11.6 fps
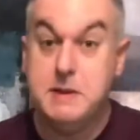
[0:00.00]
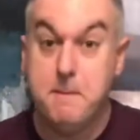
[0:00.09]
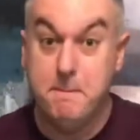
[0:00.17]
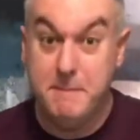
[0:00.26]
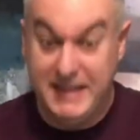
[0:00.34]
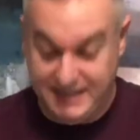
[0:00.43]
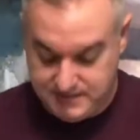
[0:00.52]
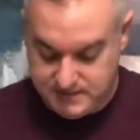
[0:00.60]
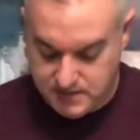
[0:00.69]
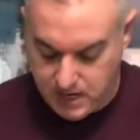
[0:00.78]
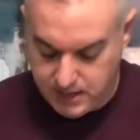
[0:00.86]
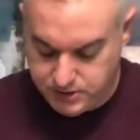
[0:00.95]
mince,
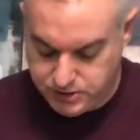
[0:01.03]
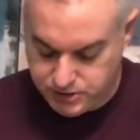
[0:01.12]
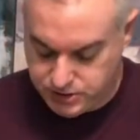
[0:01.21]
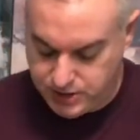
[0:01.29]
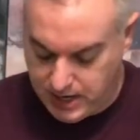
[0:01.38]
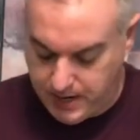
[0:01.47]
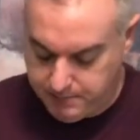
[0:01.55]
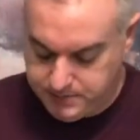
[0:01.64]
not just chop.